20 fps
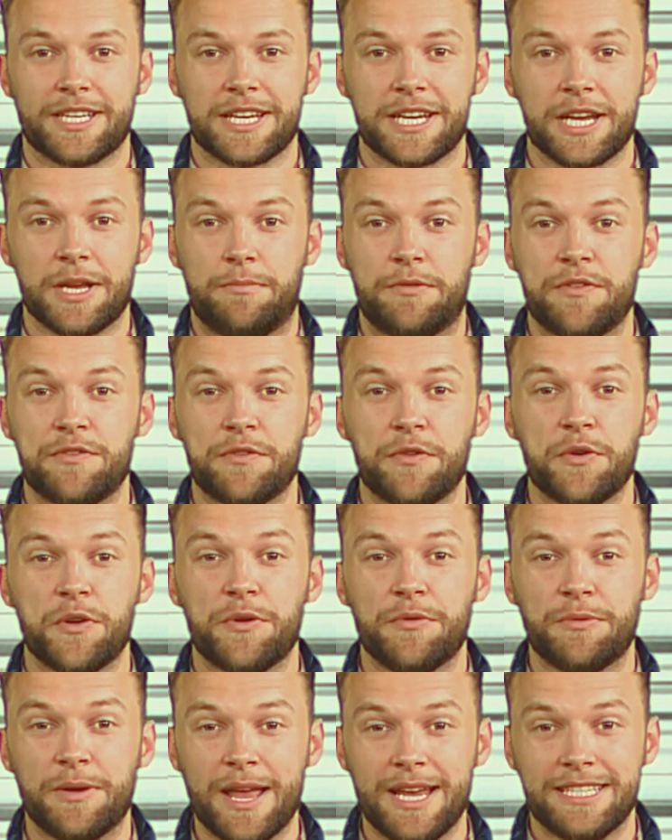year before,
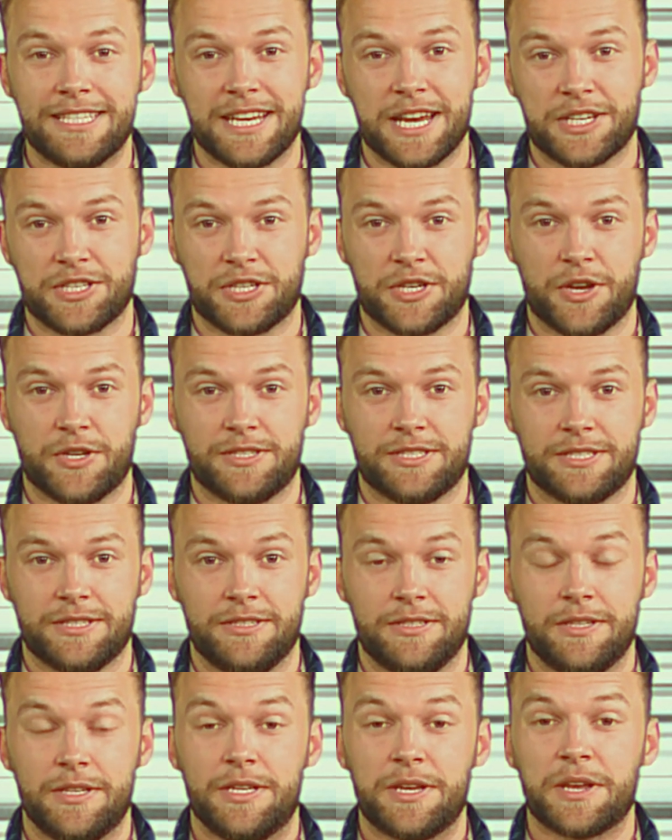at sectionals.
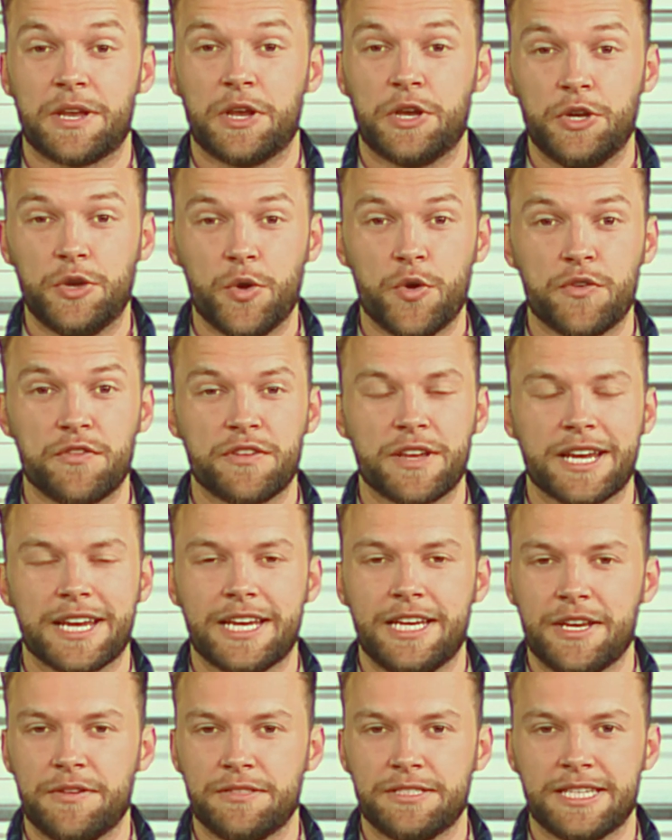You're
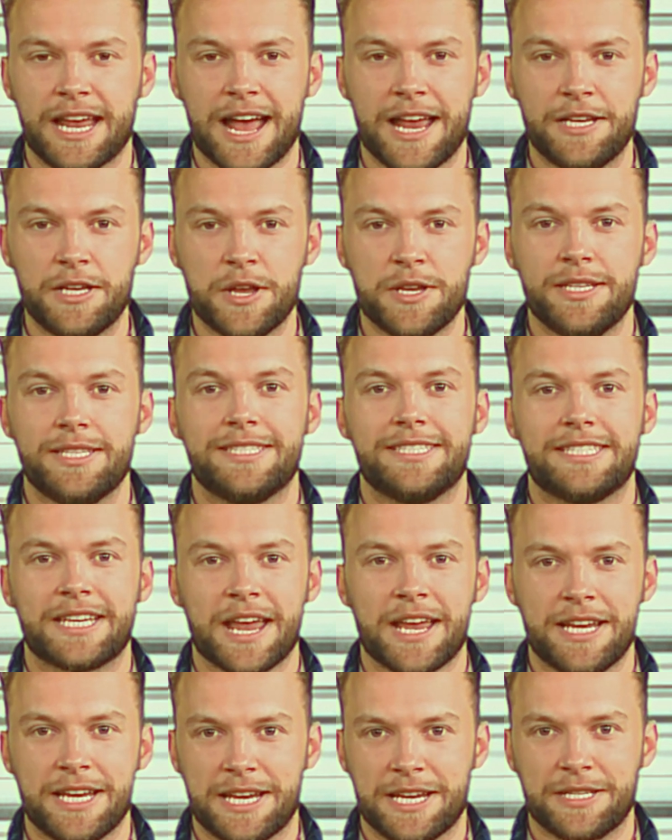thinking of Taylor and
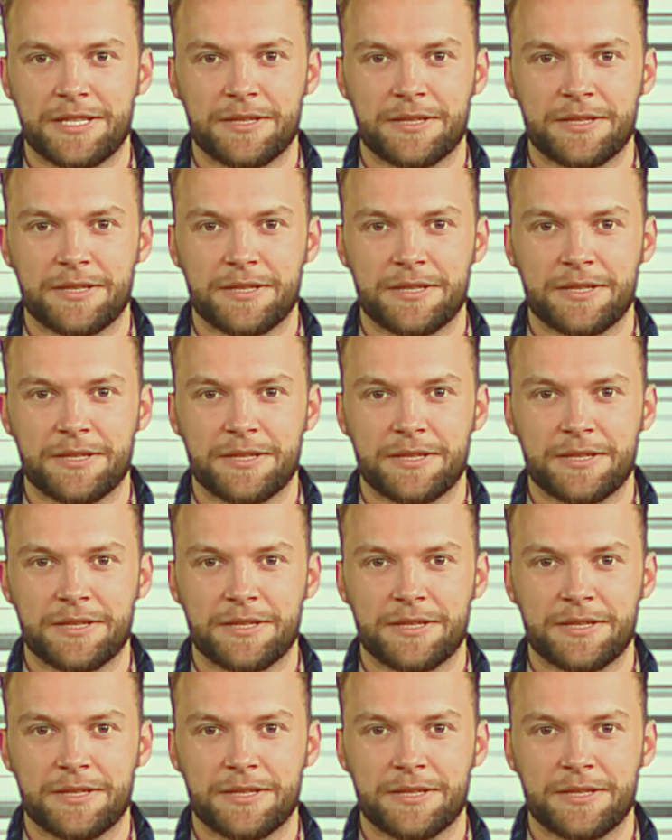Sahid.